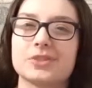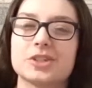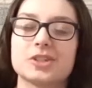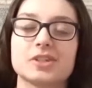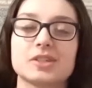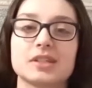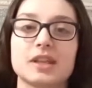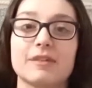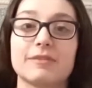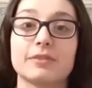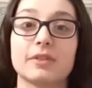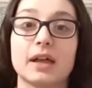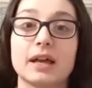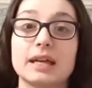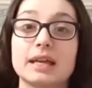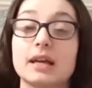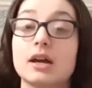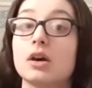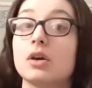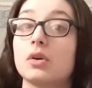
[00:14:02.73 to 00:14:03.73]
just stuff
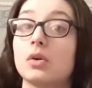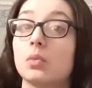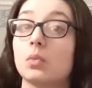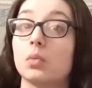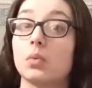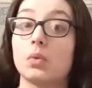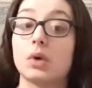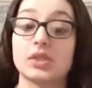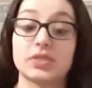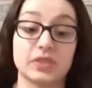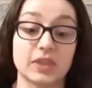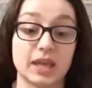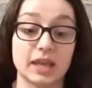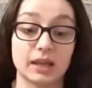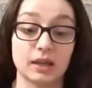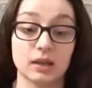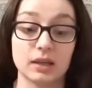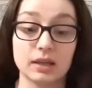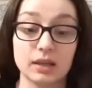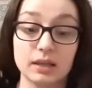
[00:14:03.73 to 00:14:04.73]
like, one
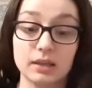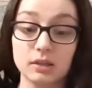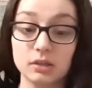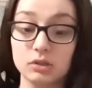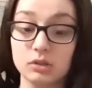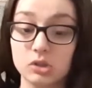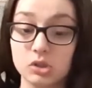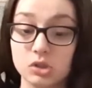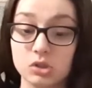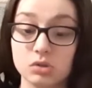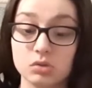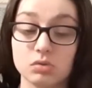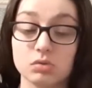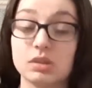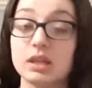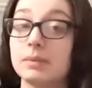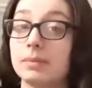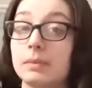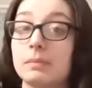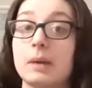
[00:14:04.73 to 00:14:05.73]
thing to
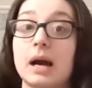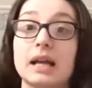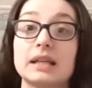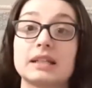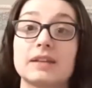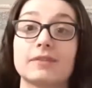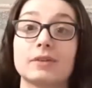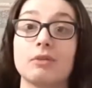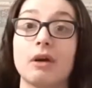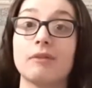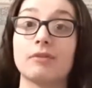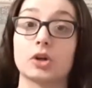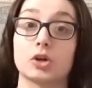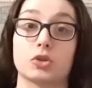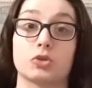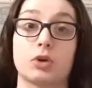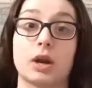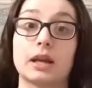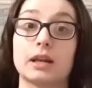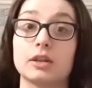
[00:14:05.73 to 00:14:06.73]
keep in mind, if you have
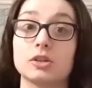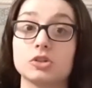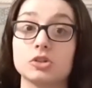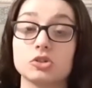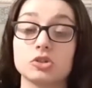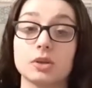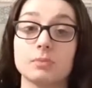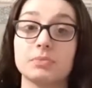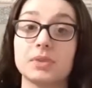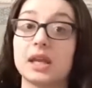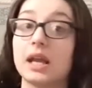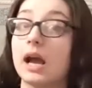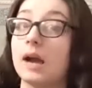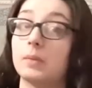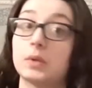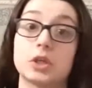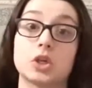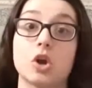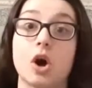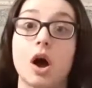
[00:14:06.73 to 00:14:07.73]
arthritis or something, I
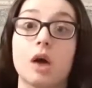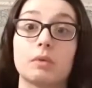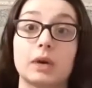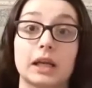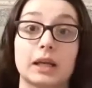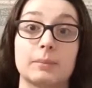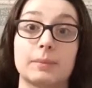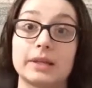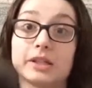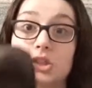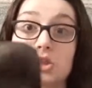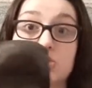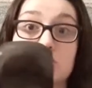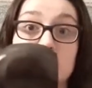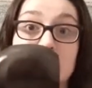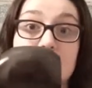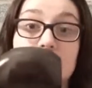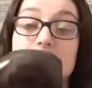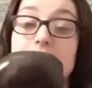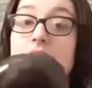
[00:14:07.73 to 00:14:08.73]
would not recommend
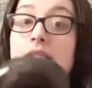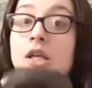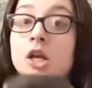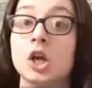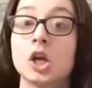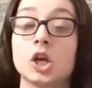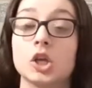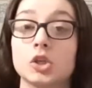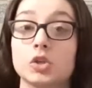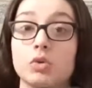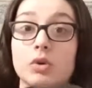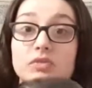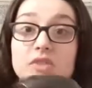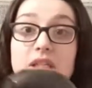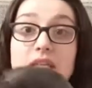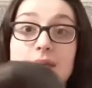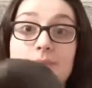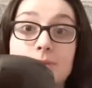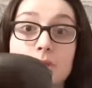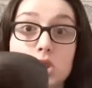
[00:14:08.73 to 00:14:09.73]
using this. You have to
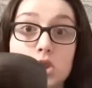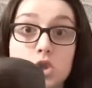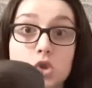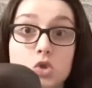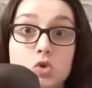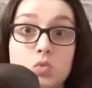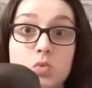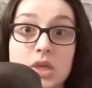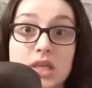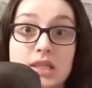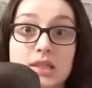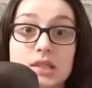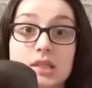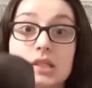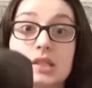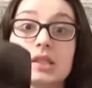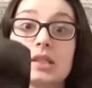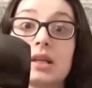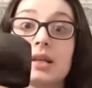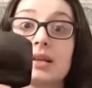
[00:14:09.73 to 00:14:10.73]
keep it
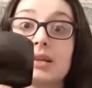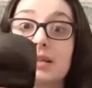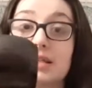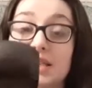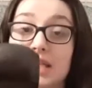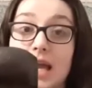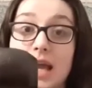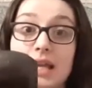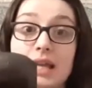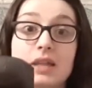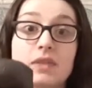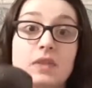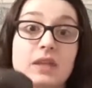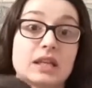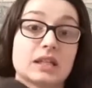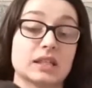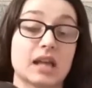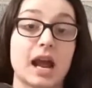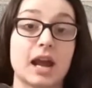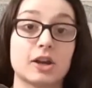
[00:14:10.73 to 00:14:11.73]
squeezed tight the
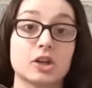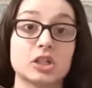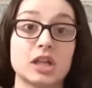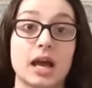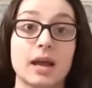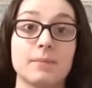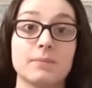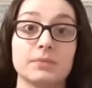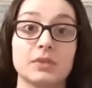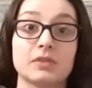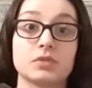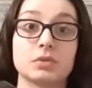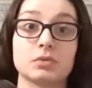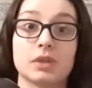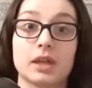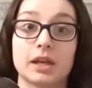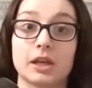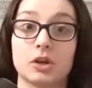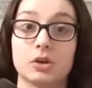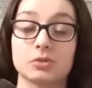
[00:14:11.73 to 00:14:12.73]
entire time. If you
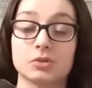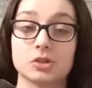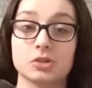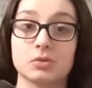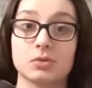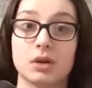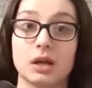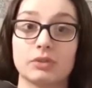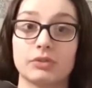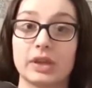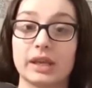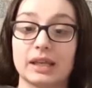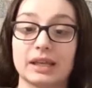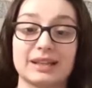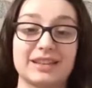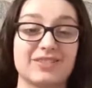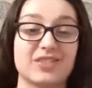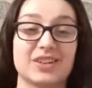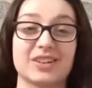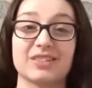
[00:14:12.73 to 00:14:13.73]
let it go to, like,
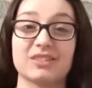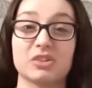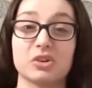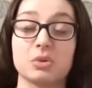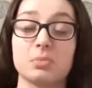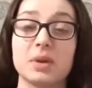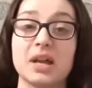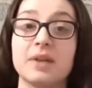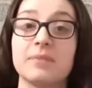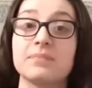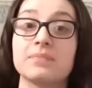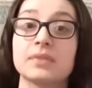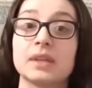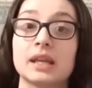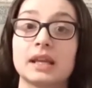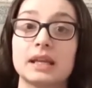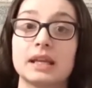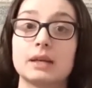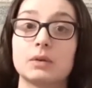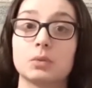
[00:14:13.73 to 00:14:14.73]
even a little bit,
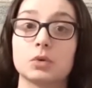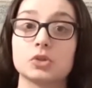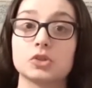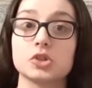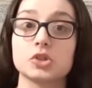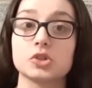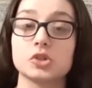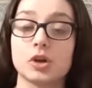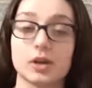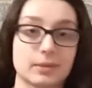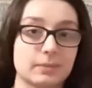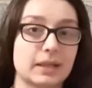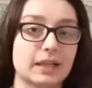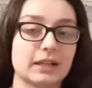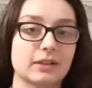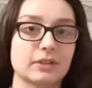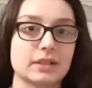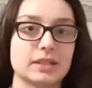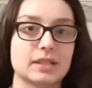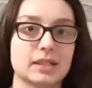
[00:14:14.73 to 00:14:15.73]
it will just
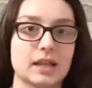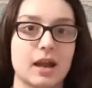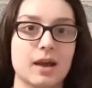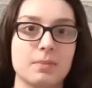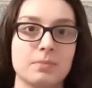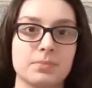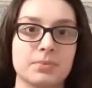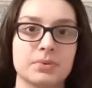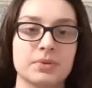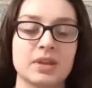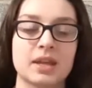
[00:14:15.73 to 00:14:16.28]
automatically stop,